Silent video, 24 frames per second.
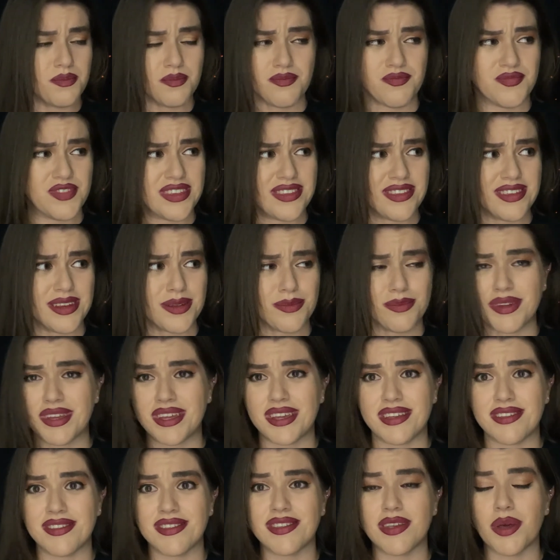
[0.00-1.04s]
visiting
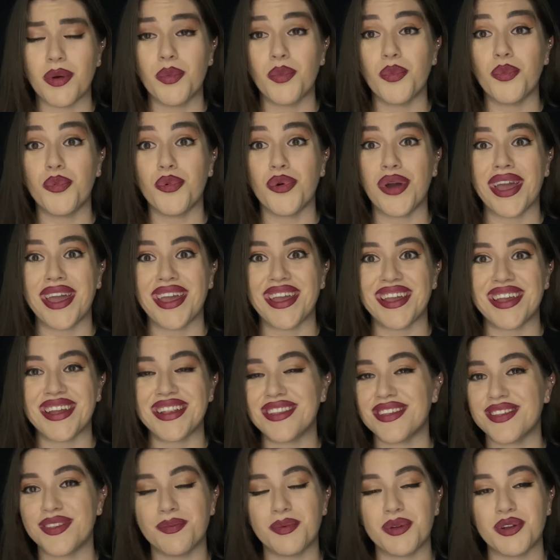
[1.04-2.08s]
me some way
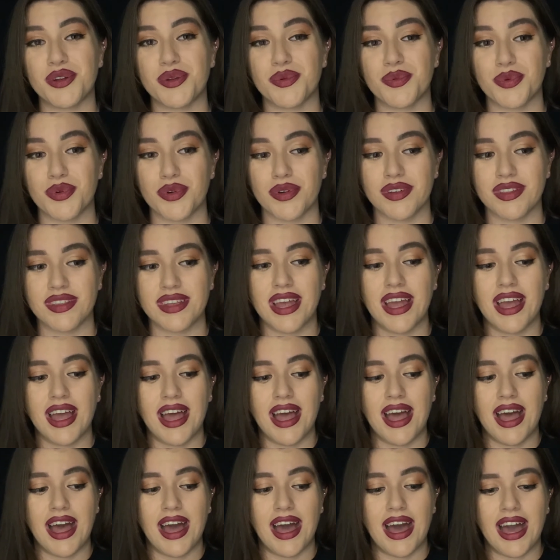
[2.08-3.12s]
in the spirit world.
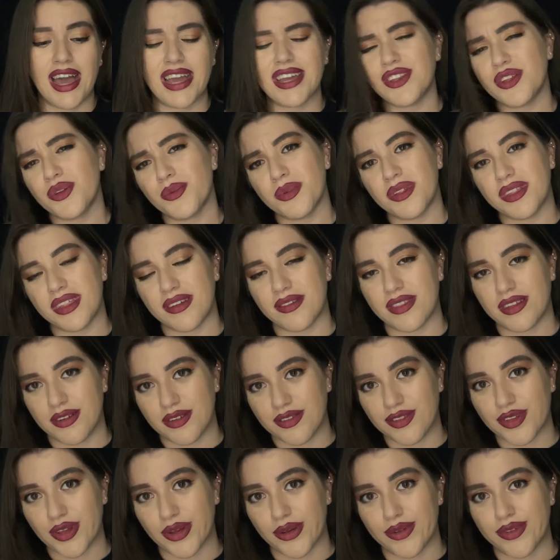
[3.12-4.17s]
I do believe
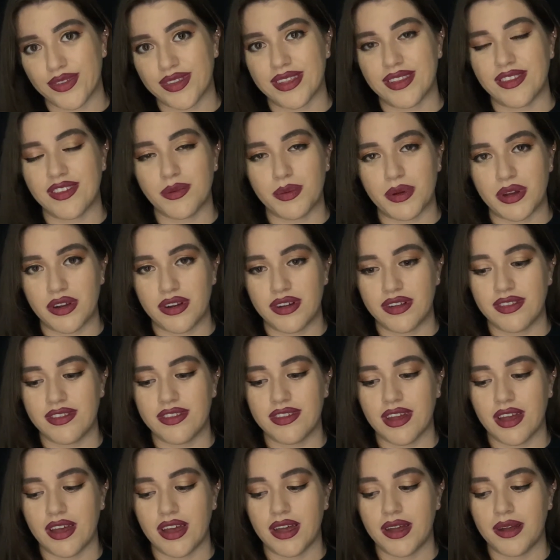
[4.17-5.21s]
there's ghosts and
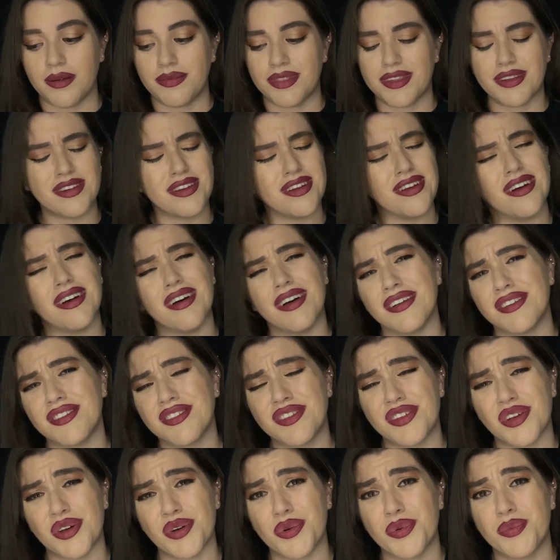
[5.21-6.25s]
spirits. Uh, they're not all
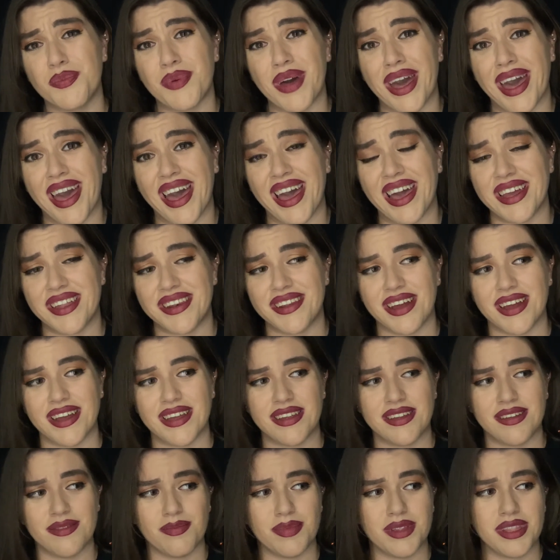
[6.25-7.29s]
so bad.
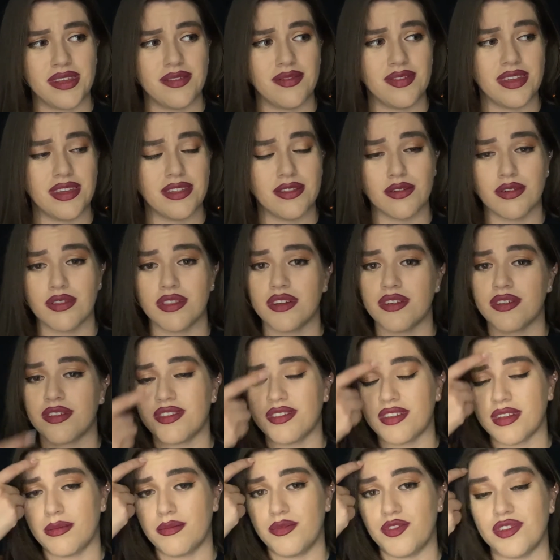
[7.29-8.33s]
I believe either there's
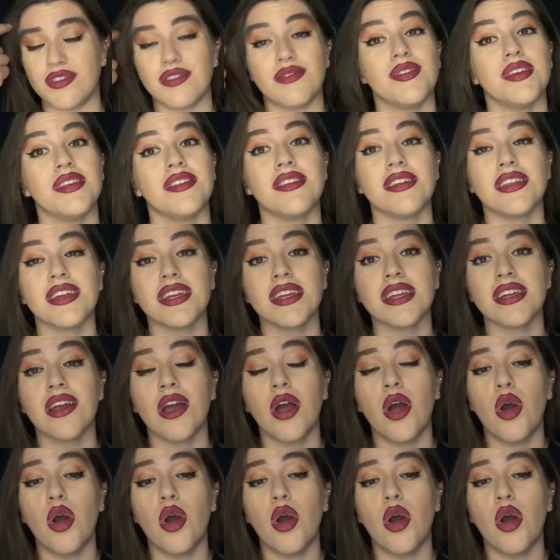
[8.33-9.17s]
some just visiting